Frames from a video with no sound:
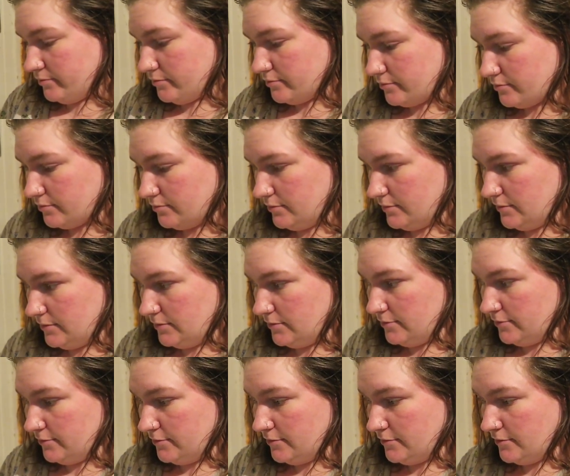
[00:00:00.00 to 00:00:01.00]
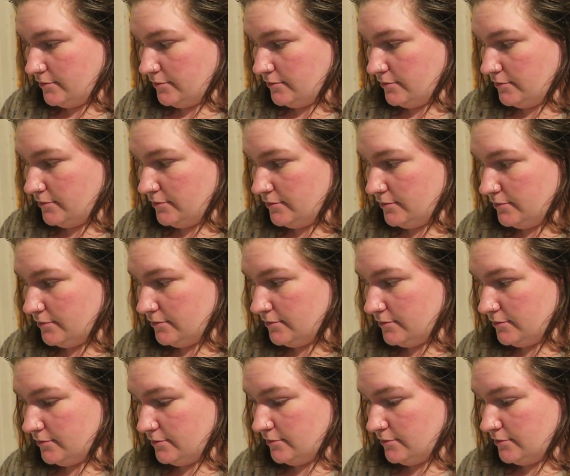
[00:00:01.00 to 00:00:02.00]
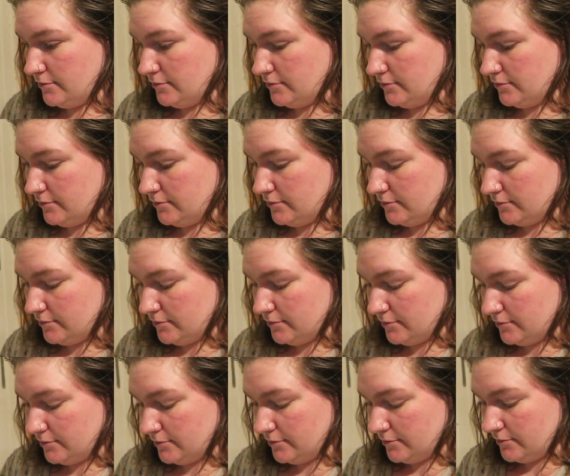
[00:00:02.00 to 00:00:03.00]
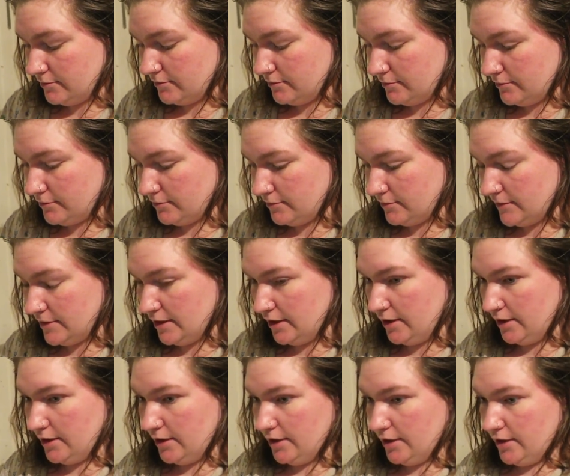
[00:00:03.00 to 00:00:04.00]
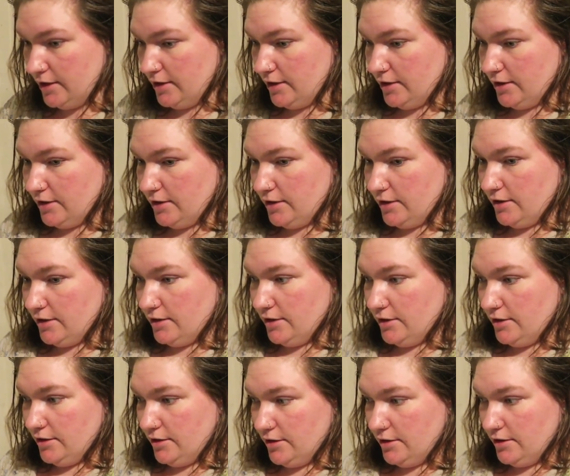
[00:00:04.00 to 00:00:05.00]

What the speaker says: [no speech]